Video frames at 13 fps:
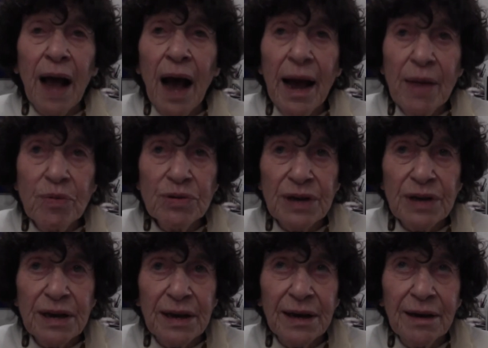I was
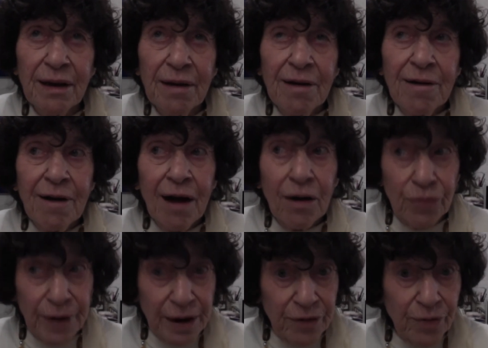taking
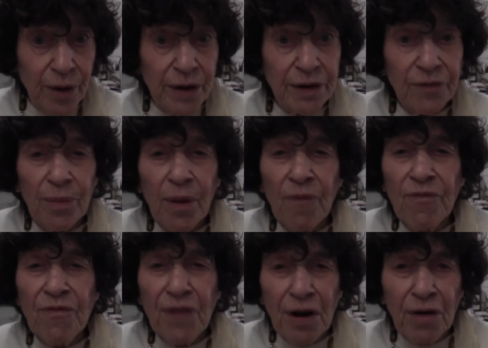creative writing from a
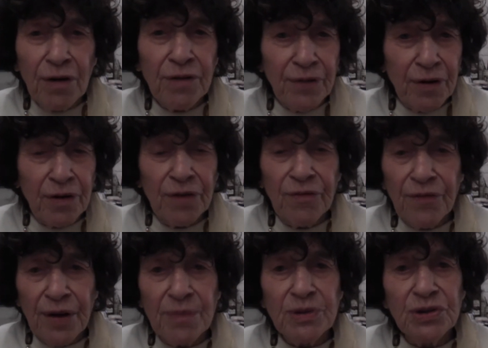very, very
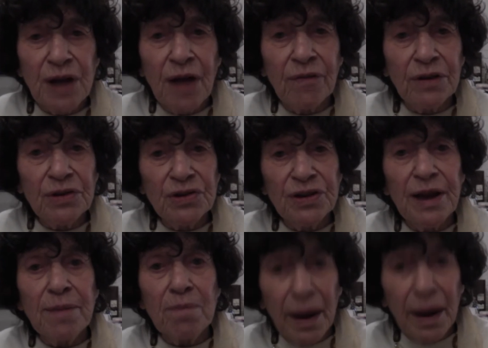famous novelist
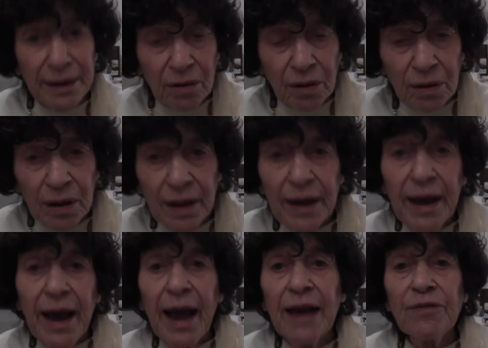named Michael.
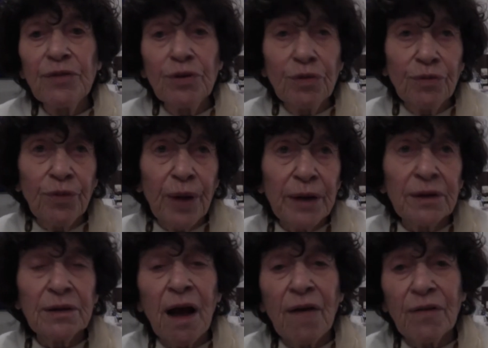And if you've read
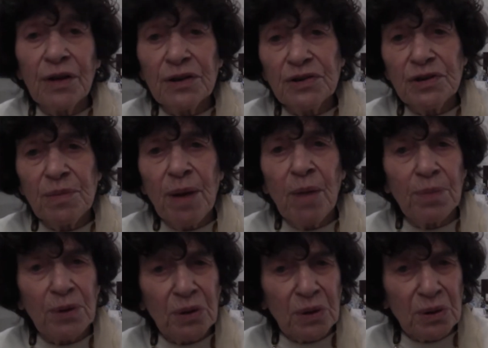a novelist about
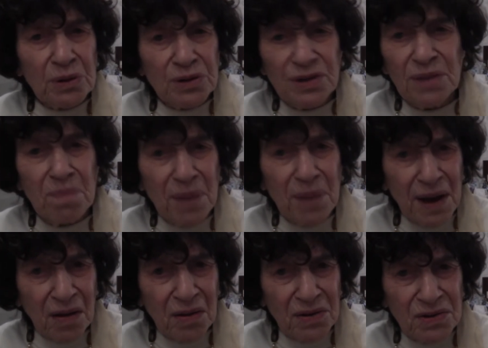birds and
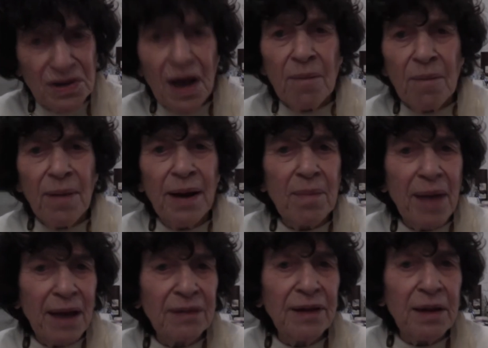bells by a
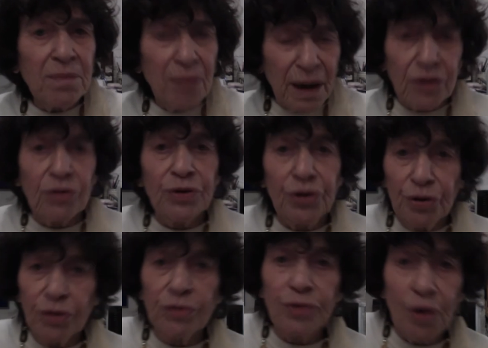man named Michael,
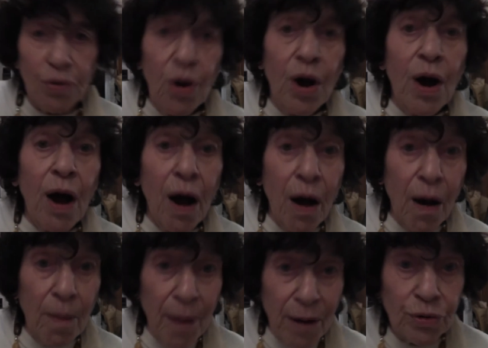you'll know
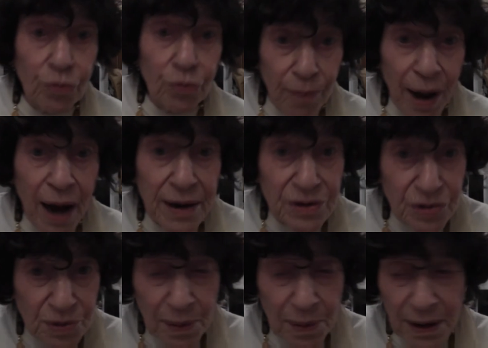about whom I
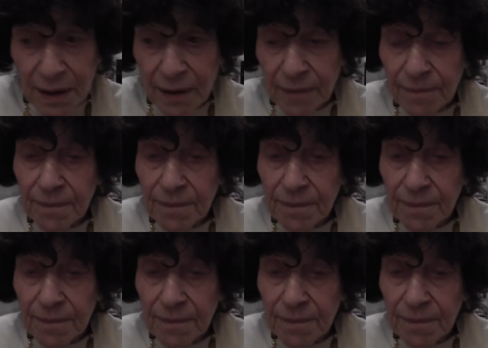speak.